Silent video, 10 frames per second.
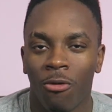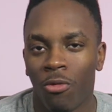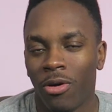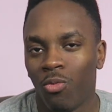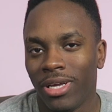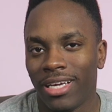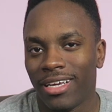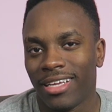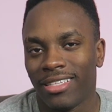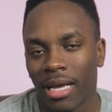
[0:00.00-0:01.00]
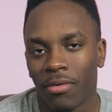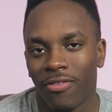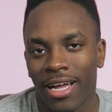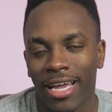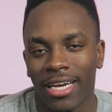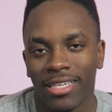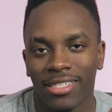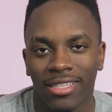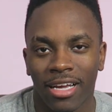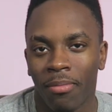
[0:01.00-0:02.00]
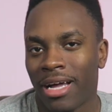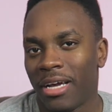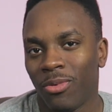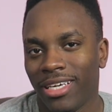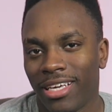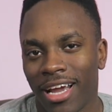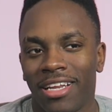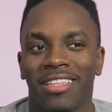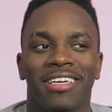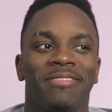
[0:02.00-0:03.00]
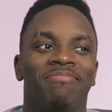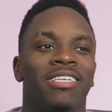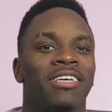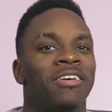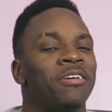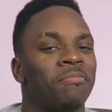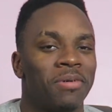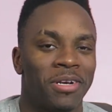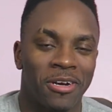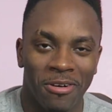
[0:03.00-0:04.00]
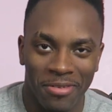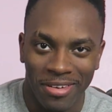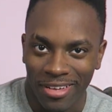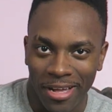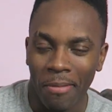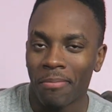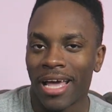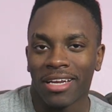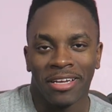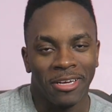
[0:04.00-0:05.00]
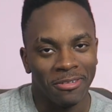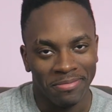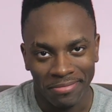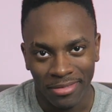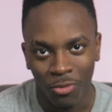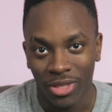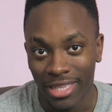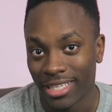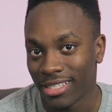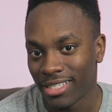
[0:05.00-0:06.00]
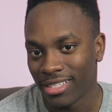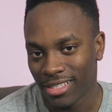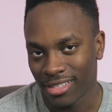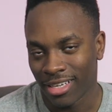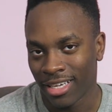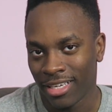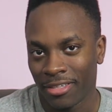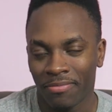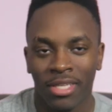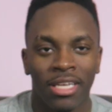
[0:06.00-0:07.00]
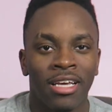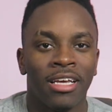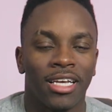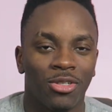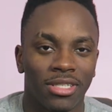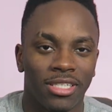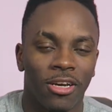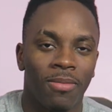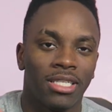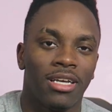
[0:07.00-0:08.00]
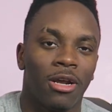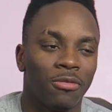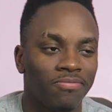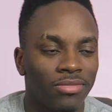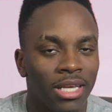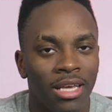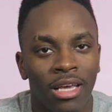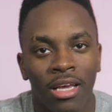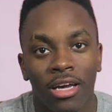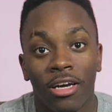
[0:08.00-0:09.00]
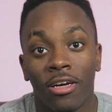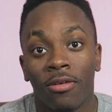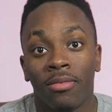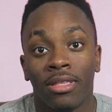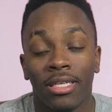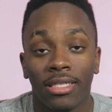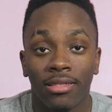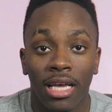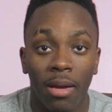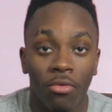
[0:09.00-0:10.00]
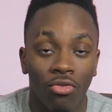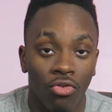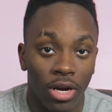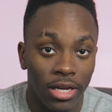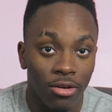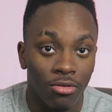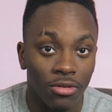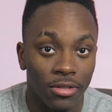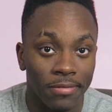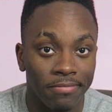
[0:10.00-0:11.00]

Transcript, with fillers: 1 week type of hiatus, like a bye-week kind of thing. But no, I'm back now with this again, as you can tell by the title. This time around,